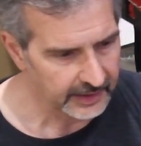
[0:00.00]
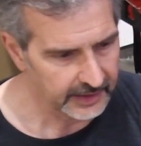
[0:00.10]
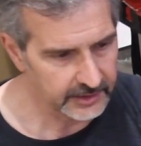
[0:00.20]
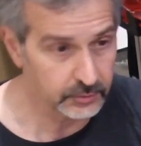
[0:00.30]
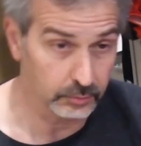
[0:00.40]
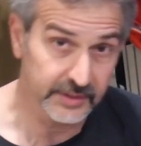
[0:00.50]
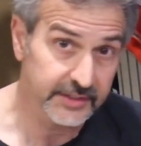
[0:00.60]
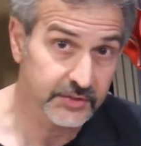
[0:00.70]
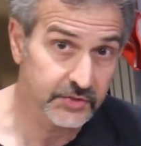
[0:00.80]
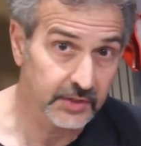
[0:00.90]
end
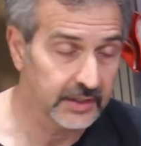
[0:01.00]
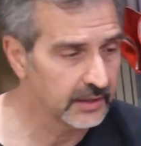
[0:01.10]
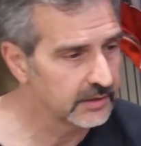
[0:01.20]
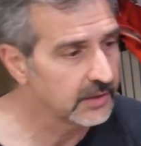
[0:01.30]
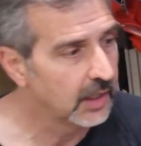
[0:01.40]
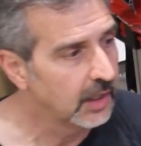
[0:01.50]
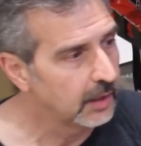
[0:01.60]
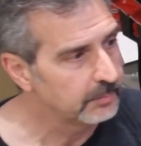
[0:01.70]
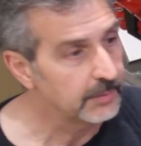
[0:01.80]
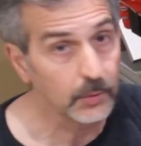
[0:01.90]
rigs and
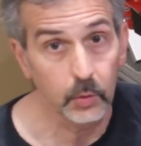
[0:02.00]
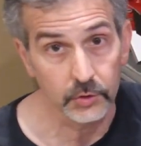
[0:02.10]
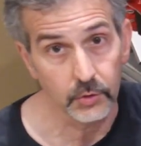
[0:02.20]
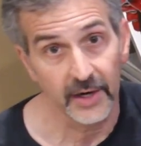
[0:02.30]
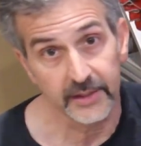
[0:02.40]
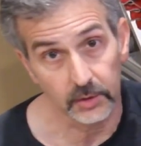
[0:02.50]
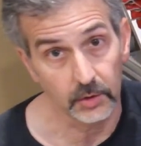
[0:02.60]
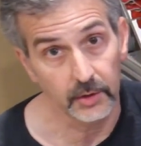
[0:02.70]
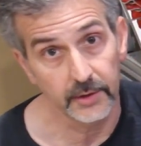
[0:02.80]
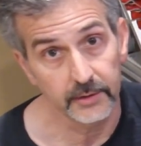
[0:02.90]
people who are trying to
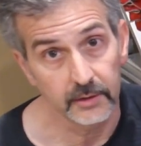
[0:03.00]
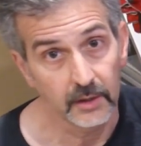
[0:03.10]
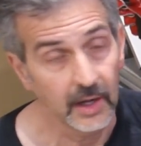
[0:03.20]
learn